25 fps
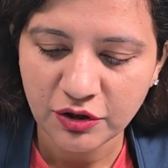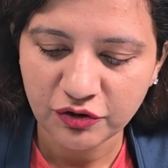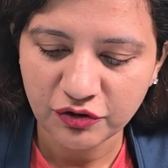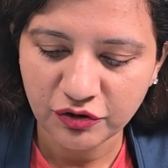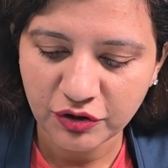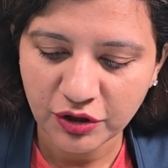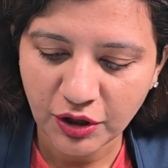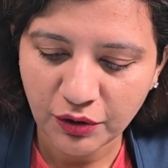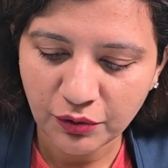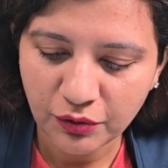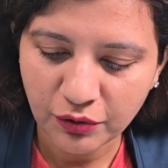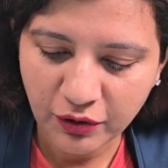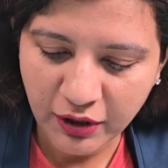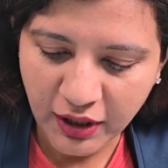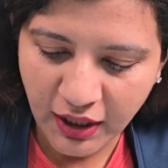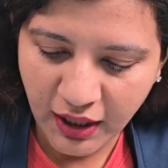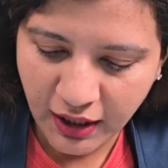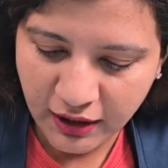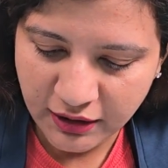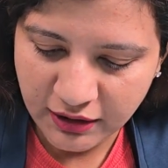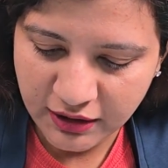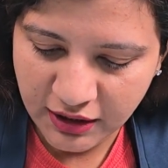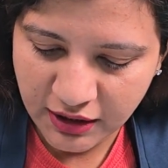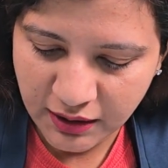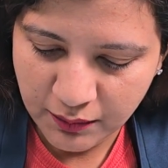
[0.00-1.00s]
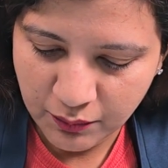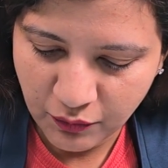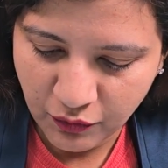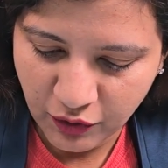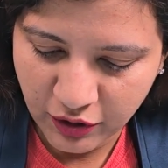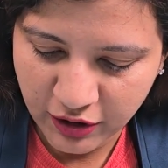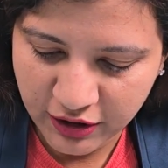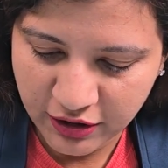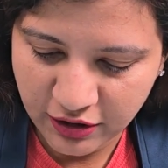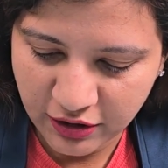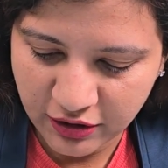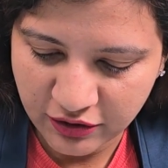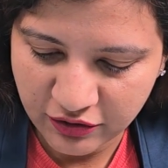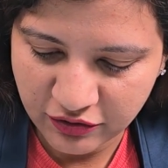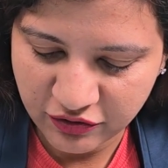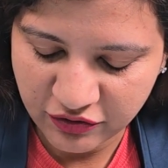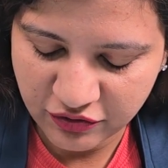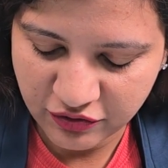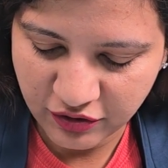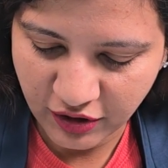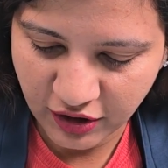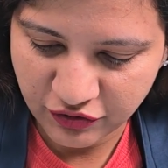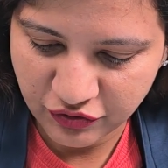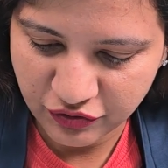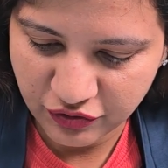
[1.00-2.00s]
So now look at the molecular
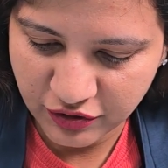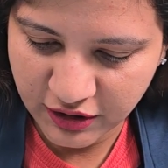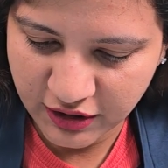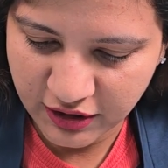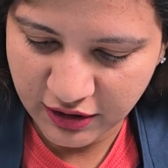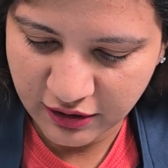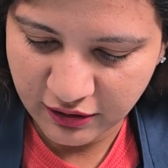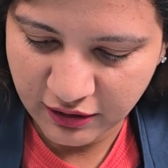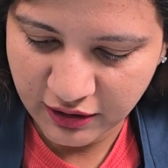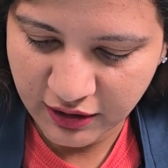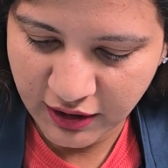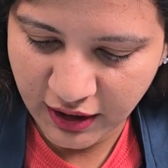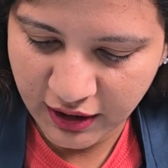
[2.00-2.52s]
structure here,